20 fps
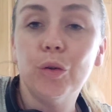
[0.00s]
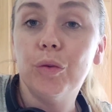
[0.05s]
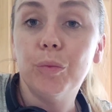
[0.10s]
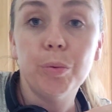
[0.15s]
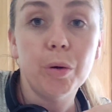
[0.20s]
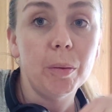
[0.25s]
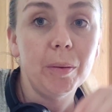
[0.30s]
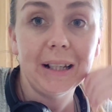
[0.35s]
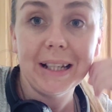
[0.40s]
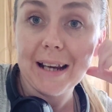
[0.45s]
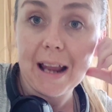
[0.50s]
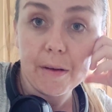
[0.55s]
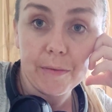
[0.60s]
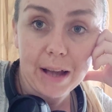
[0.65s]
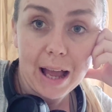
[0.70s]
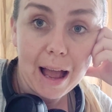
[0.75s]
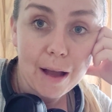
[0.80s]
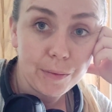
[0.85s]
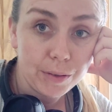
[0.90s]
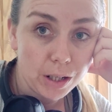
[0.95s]
You'll probably
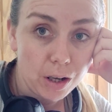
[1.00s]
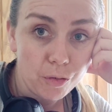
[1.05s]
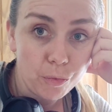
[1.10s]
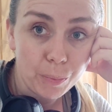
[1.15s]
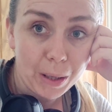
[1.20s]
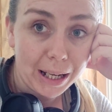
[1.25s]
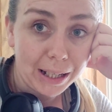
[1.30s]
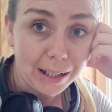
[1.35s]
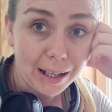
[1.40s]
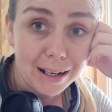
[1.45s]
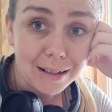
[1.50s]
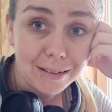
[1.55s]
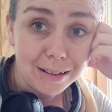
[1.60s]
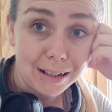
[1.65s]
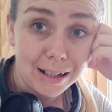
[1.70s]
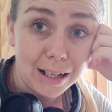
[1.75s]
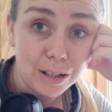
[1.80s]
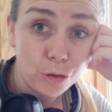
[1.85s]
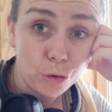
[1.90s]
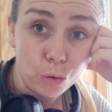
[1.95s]
never have enough blankets
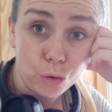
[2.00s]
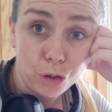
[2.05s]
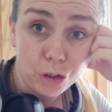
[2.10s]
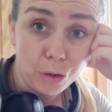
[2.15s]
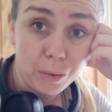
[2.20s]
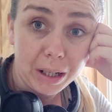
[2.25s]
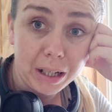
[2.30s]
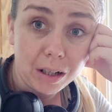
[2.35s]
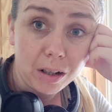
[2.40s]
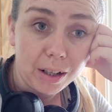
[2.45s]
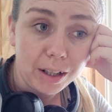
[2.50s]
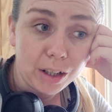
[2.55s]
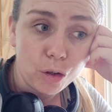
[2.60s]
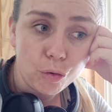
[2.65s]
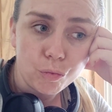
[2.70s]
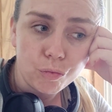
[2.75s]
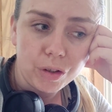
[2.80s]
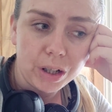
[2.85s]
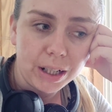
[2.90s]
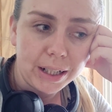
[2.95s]
unless you're doing like
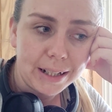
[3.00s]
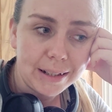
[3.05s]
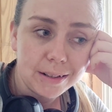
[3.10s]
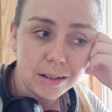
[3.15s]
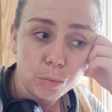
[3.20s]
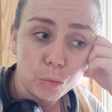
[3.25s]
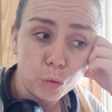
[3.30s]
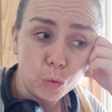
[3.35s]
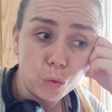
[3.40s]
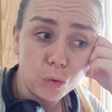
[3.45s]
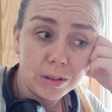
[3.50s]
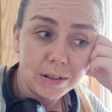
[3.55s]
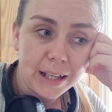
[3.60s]
a really small